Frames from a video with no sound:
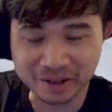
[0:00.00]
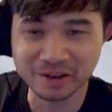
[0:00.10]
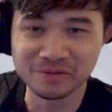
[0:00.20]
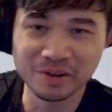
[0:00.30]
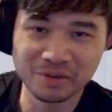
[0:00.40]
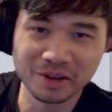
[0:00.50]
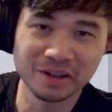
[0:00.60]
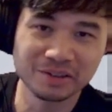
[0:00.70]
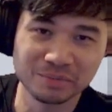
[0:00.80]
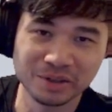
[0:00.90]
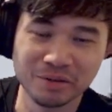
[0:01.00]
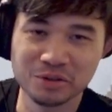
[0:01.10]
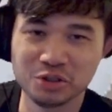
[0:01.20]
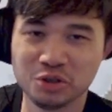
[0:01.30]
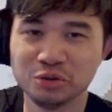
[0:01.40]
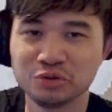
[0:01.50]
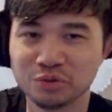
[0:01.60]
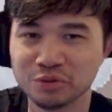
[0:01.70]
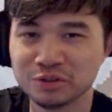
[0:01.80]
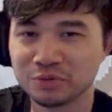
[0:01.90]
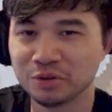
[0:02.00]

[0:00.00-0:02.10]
I've never got to play with Shieldred Whispering